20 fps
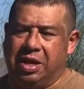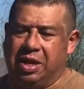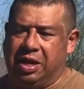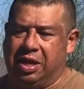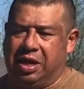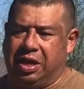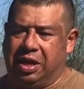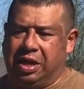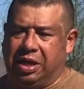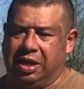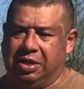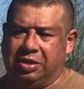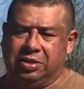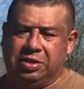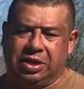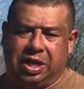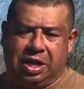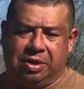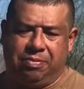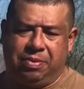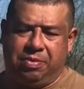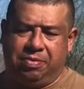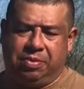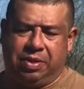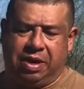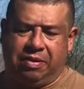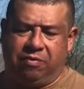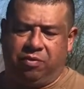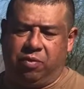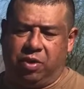There's a lot of people
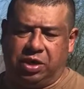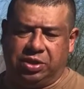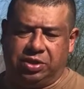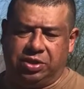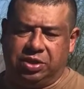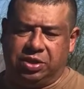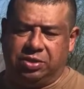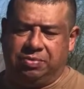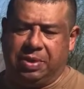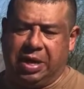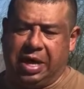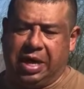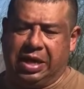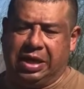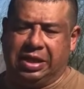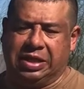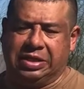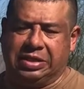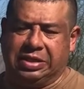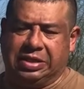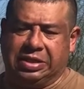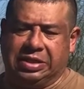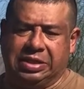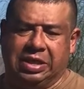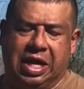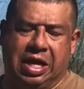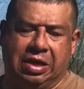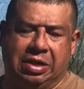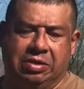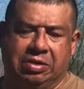that have questions about it because it's
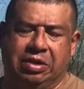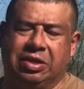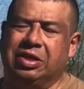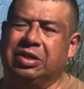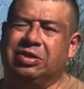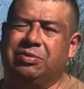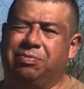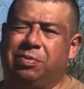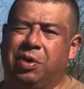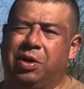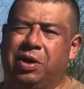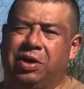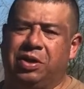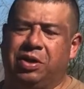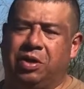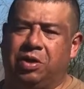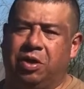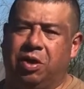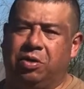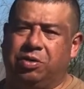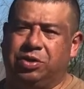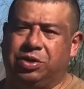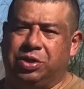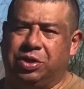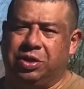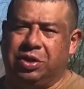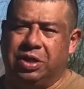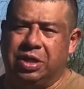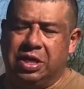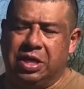not part of their culture.